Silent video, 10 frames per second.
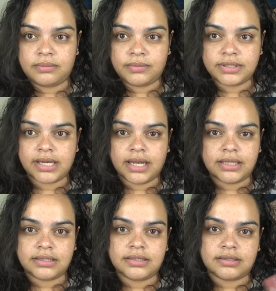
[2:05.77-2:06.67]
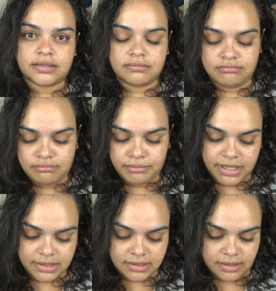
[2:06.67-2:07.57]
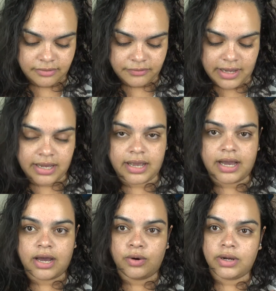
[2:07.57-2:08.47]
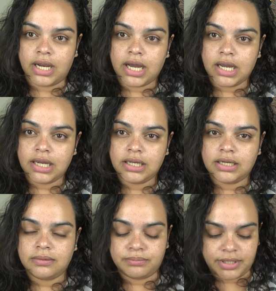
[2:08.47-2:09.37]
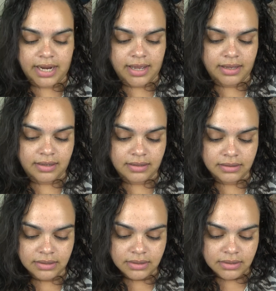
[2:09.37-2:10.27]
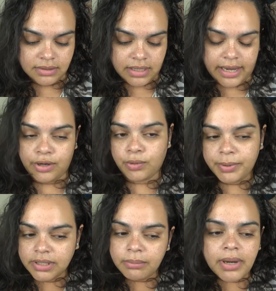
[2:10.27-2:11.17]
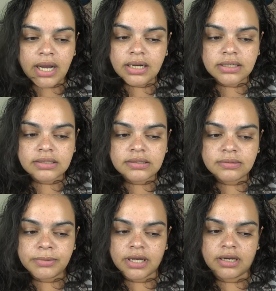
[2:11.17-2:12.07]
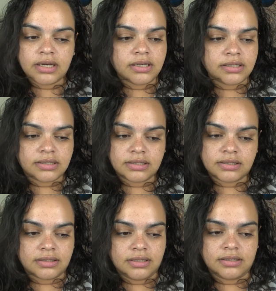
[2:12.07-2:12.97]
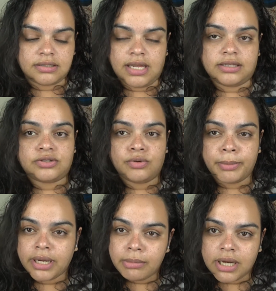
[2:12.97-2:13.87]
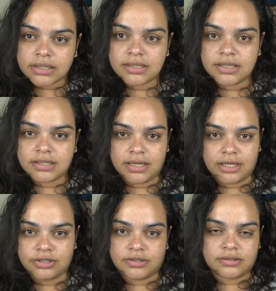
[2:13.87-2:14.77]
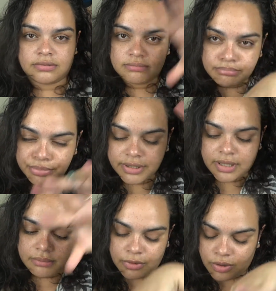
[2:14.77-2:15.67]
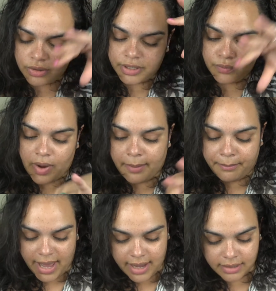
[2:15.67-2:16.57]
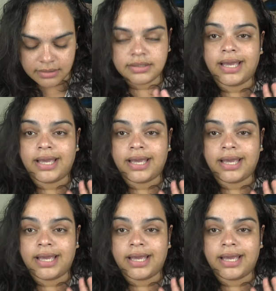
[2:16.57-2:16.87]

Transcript: Once again, this is mixed stuff like I got online, but I opened the box because it's like too many boxes and I just put them all in one bag.